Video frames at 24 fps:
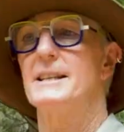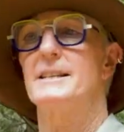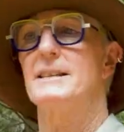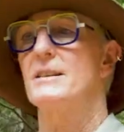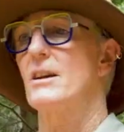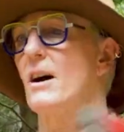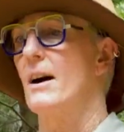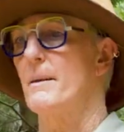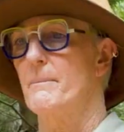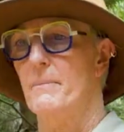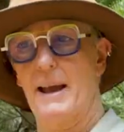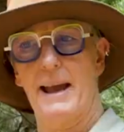
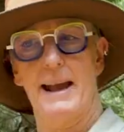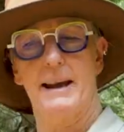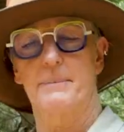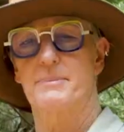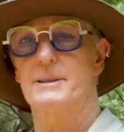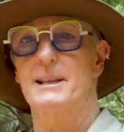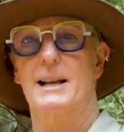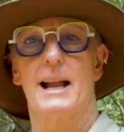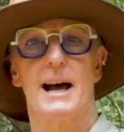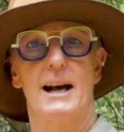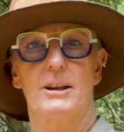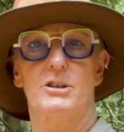site
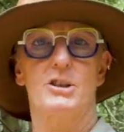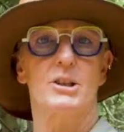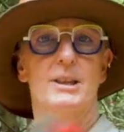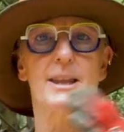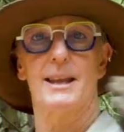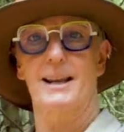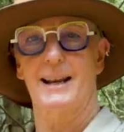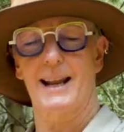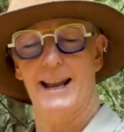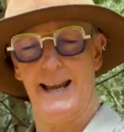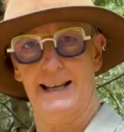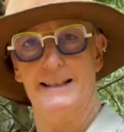perhaps larger
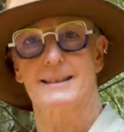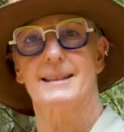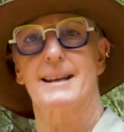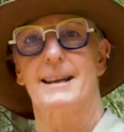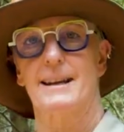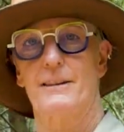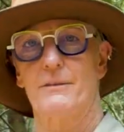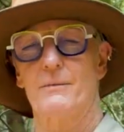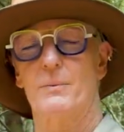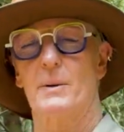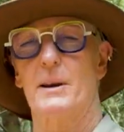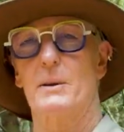than a
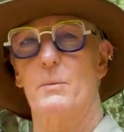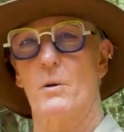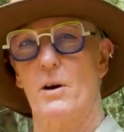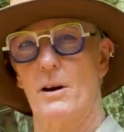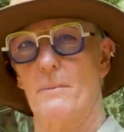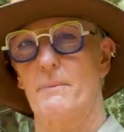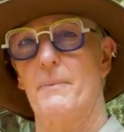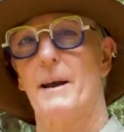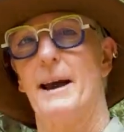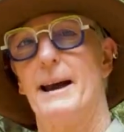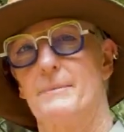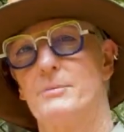hectare if we
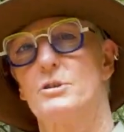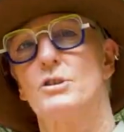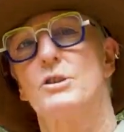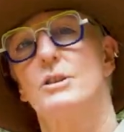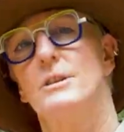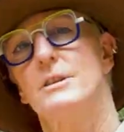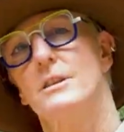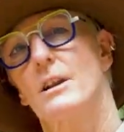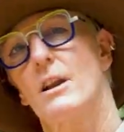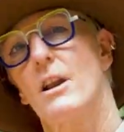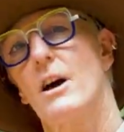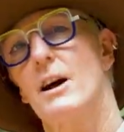weren't perhaps
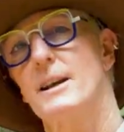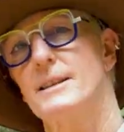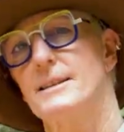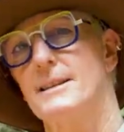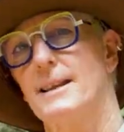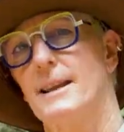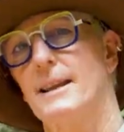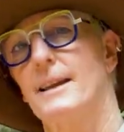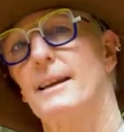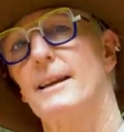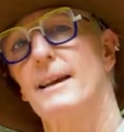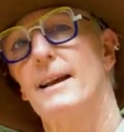
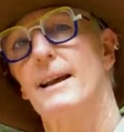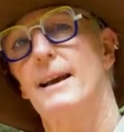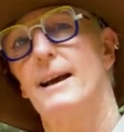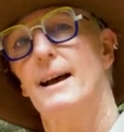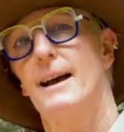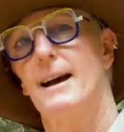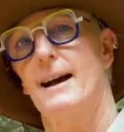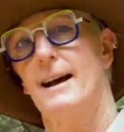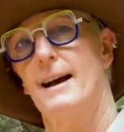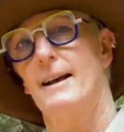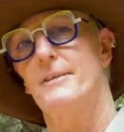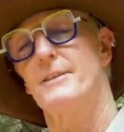utilising
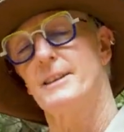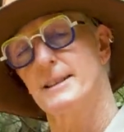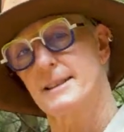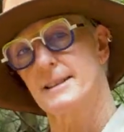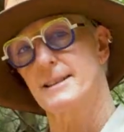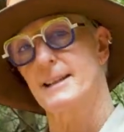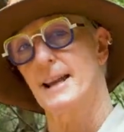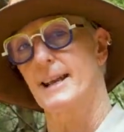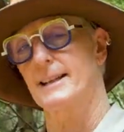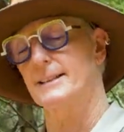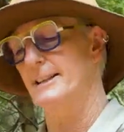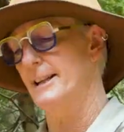this
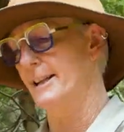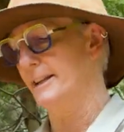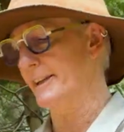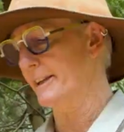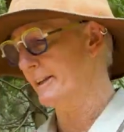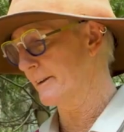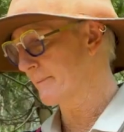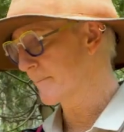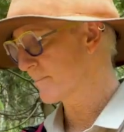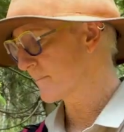technique.